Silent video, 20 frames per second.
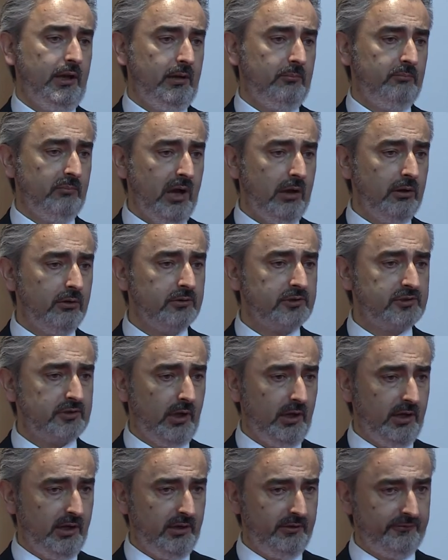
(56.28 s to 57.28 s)
modes
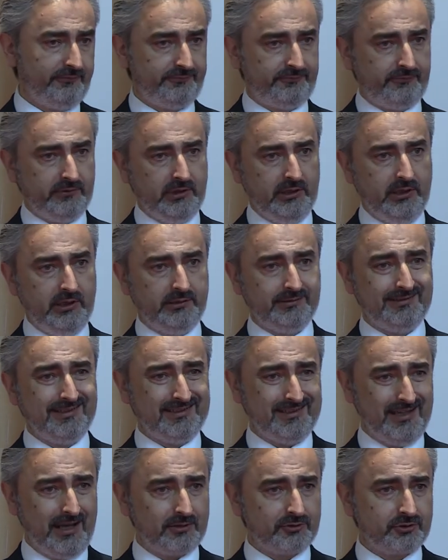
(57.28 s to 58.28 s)
of
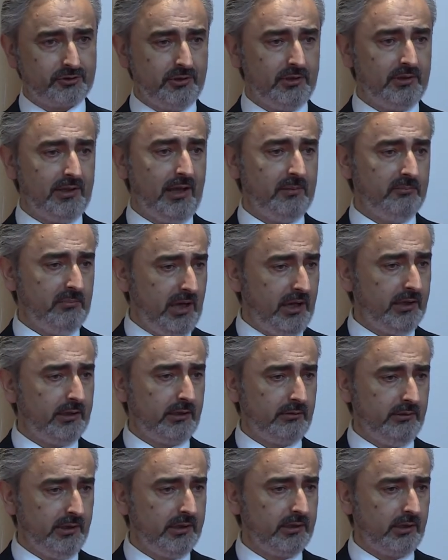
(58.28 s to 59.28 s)
detection and
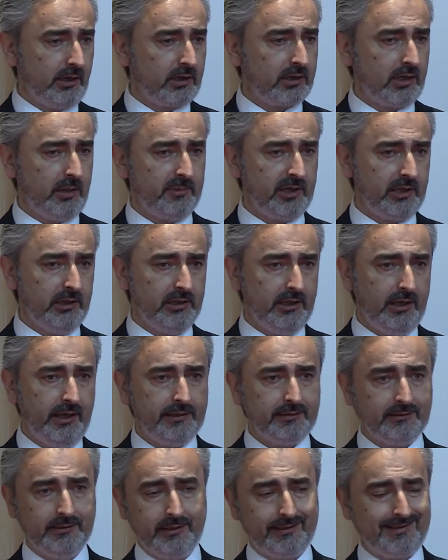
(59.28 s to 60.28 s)
monitoring are coming
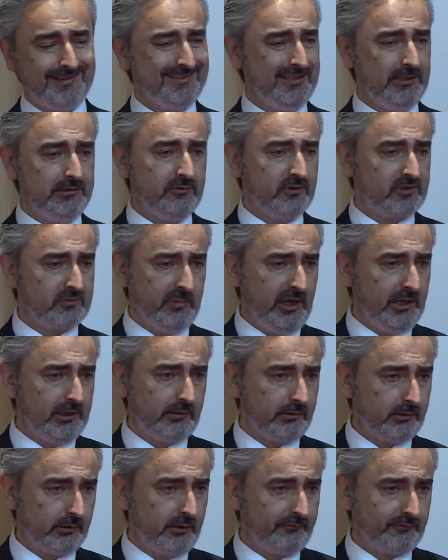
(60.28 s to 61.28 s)
alight, like continuous
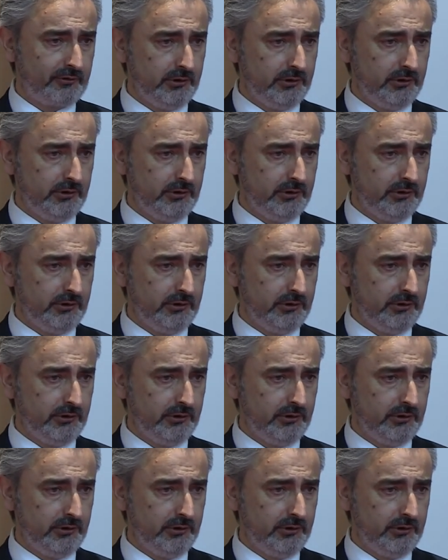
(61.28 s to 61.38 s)
monitoring of